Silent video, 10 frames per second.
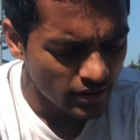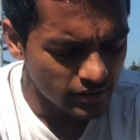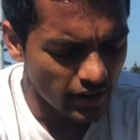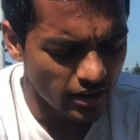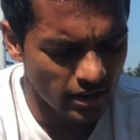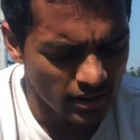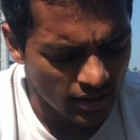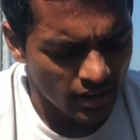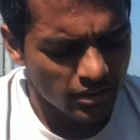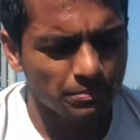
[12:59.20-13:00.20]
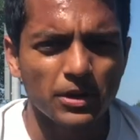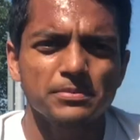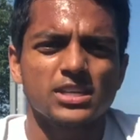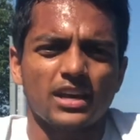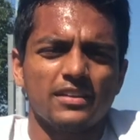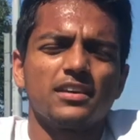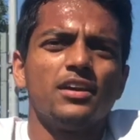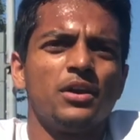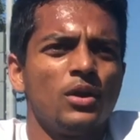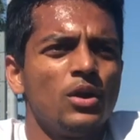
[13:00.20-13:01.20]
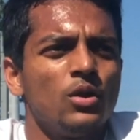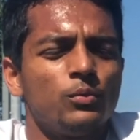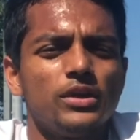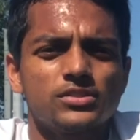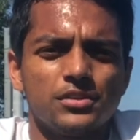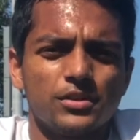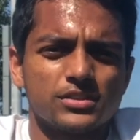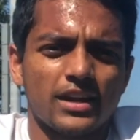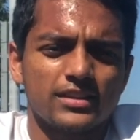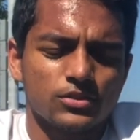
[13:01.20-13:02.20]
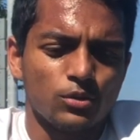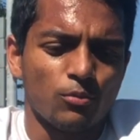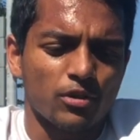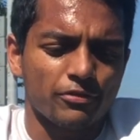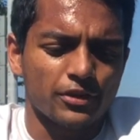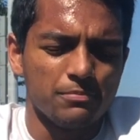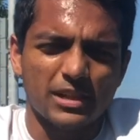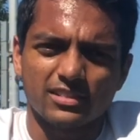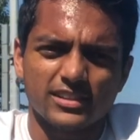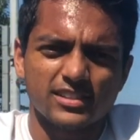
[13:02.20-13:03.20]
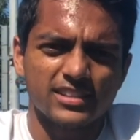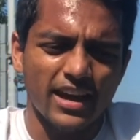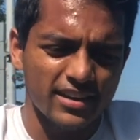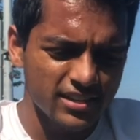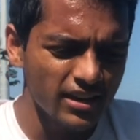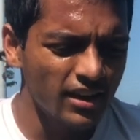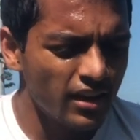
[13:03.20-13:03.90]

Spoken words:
So yeah, the purpose of it, I think we used to do those in high school more for the middle distance guys,